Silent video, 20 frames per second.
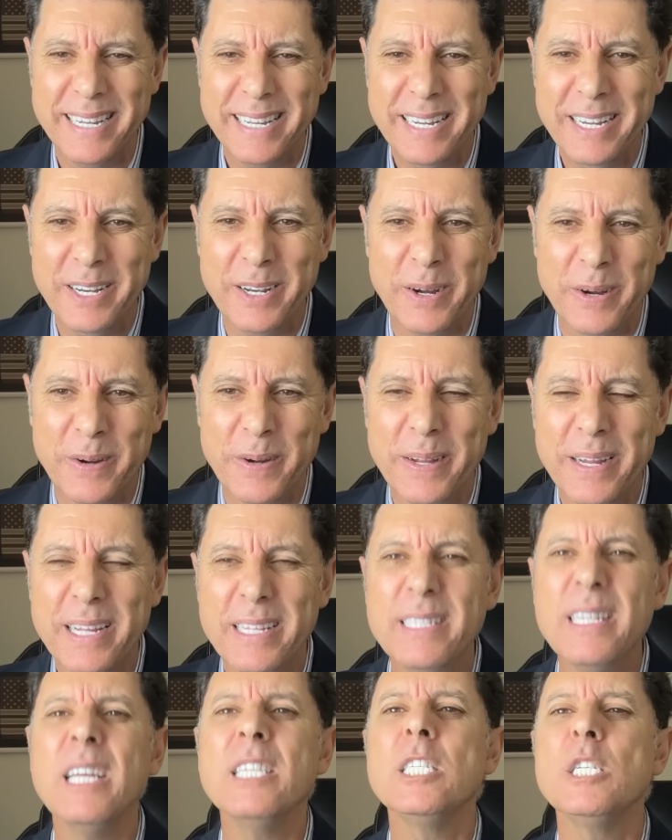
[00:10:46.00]
You know,
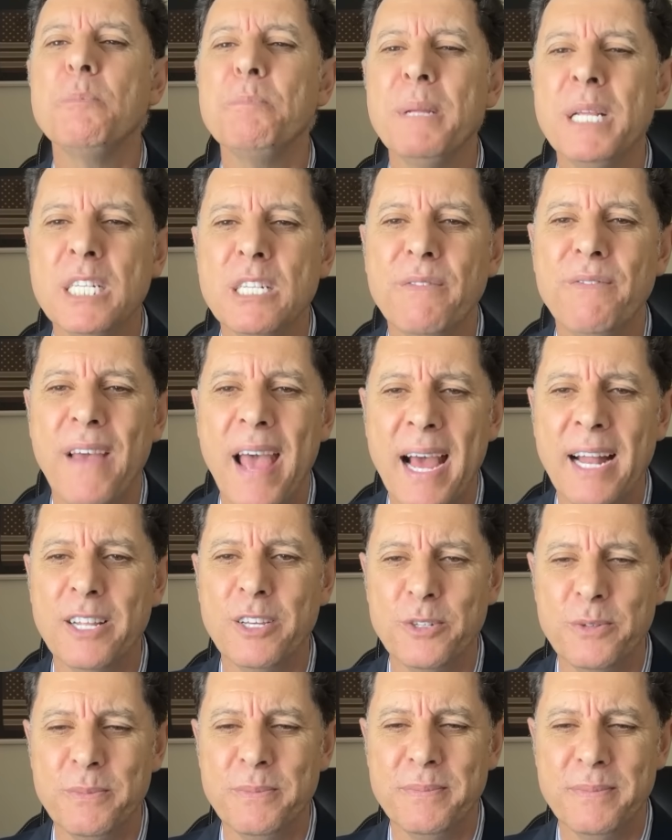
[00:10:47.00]
that speaks
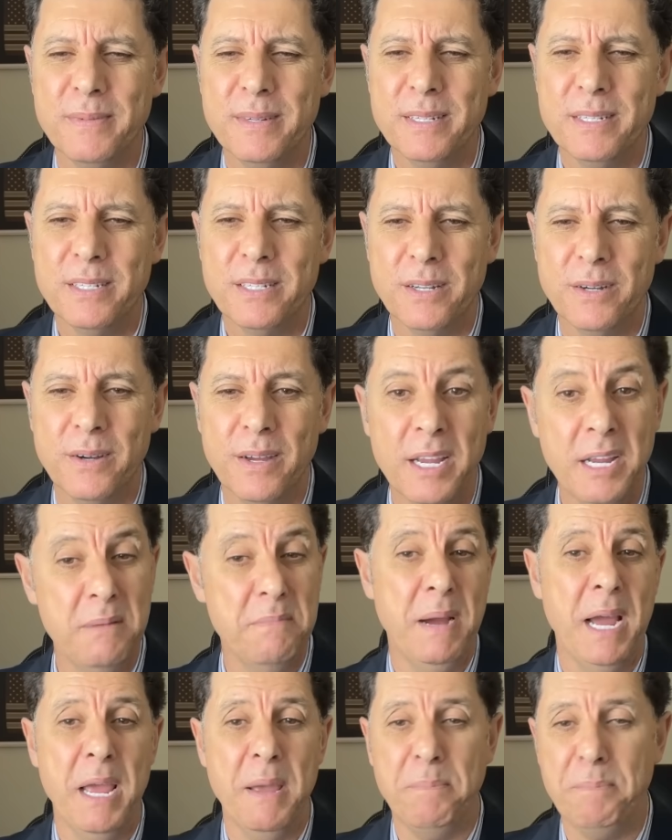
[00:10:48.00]
value. So in
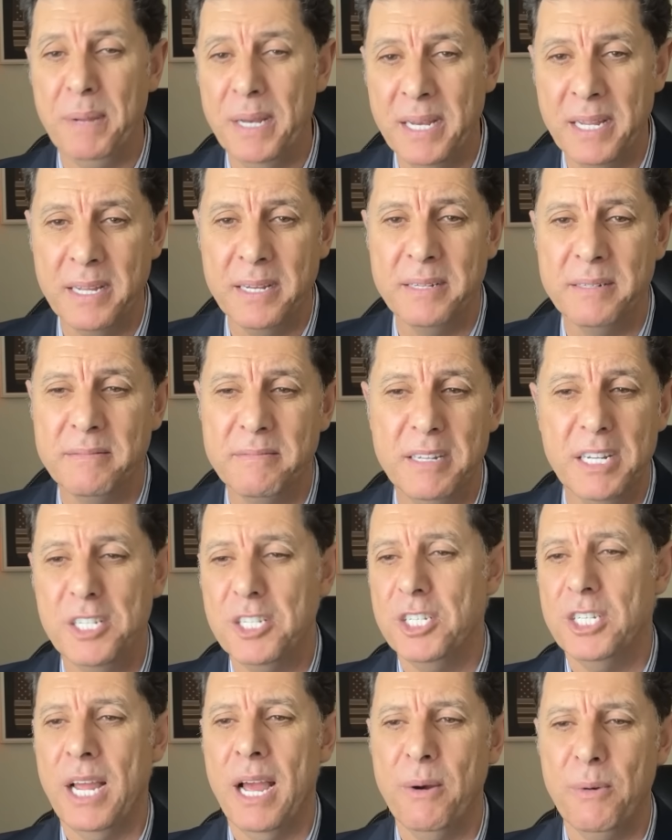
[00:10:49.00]
my opinion, this
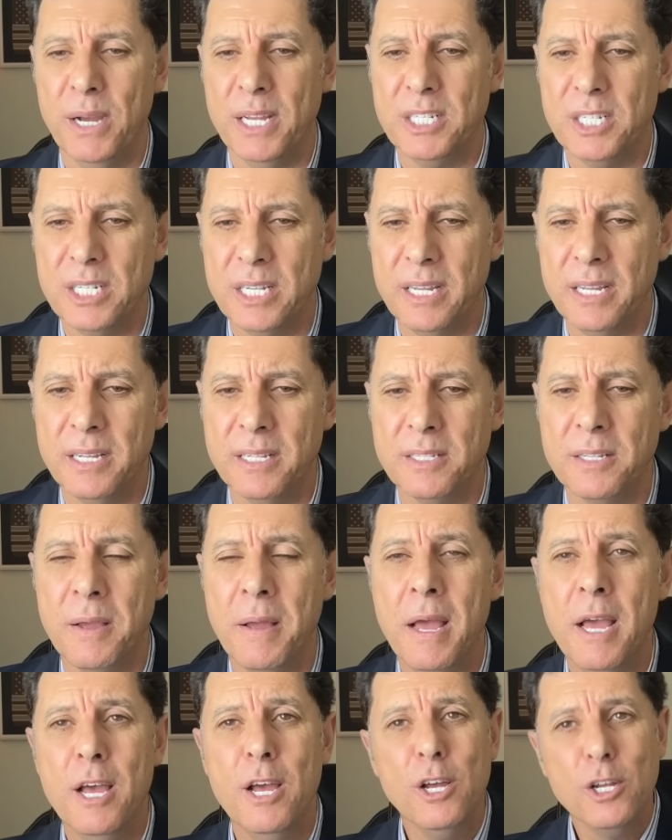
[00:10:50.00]
is how I see it.
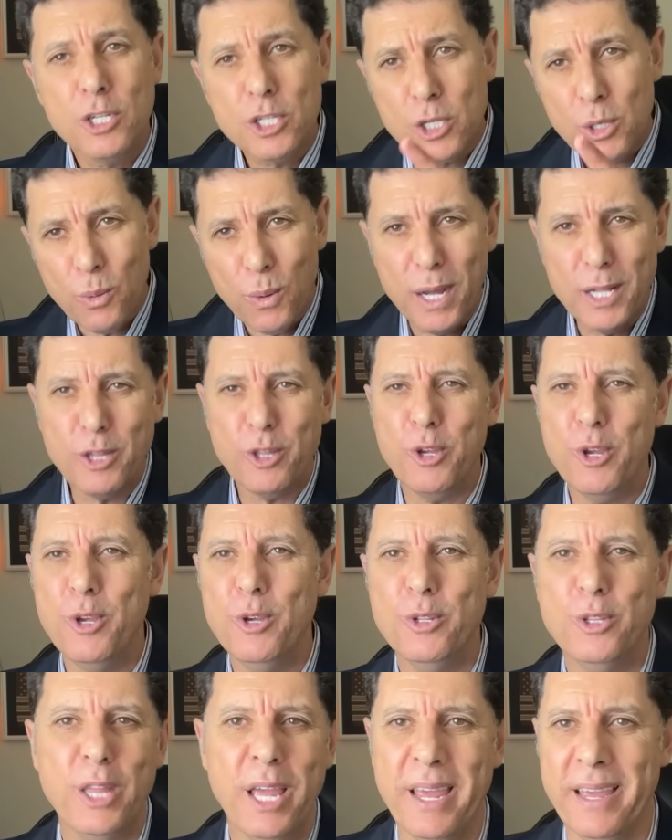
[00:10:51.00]
So what do
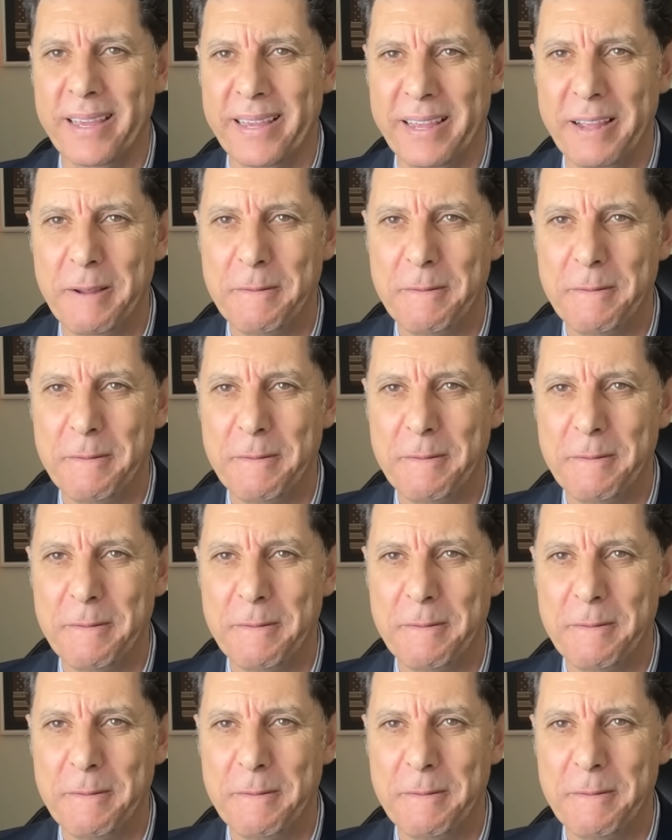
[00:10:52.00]
you think?